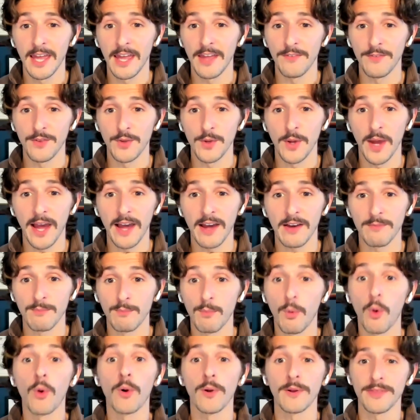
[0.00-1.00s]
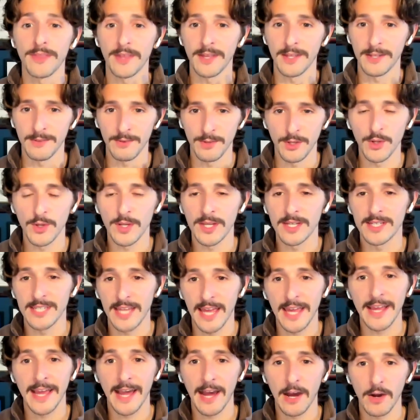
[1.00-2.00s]
if you have more than you can
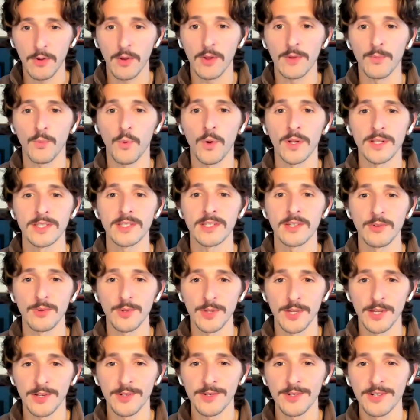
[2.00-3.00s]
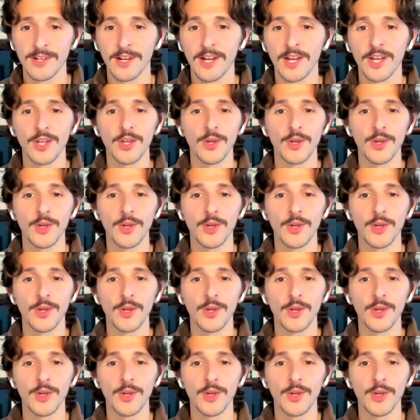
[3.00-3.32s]
take out on one single year,